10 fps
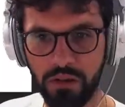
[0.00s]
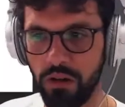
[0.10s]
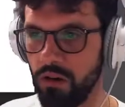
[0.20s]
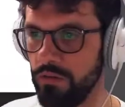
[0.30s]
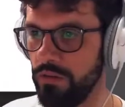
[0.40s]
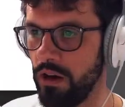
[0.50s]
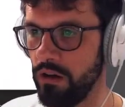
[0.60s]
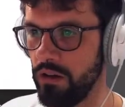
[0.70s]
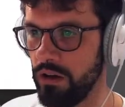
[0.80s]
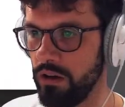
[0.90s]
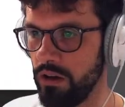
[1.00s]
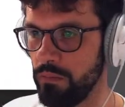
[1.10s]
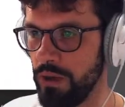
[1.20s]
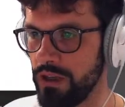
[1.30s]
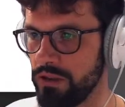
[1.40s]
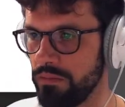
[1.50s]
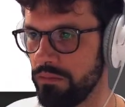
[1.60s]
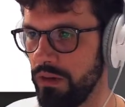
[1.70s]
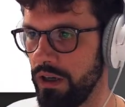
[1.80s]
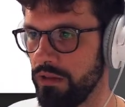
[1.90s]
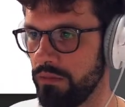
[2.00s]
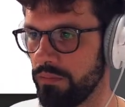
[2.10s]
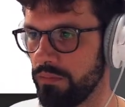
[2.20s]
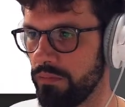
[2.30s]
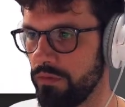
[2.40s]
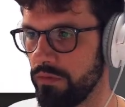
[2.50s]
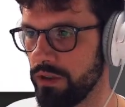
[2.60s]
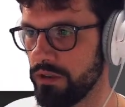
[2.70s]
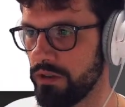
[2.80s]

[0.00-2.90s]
of our mesh, right? This is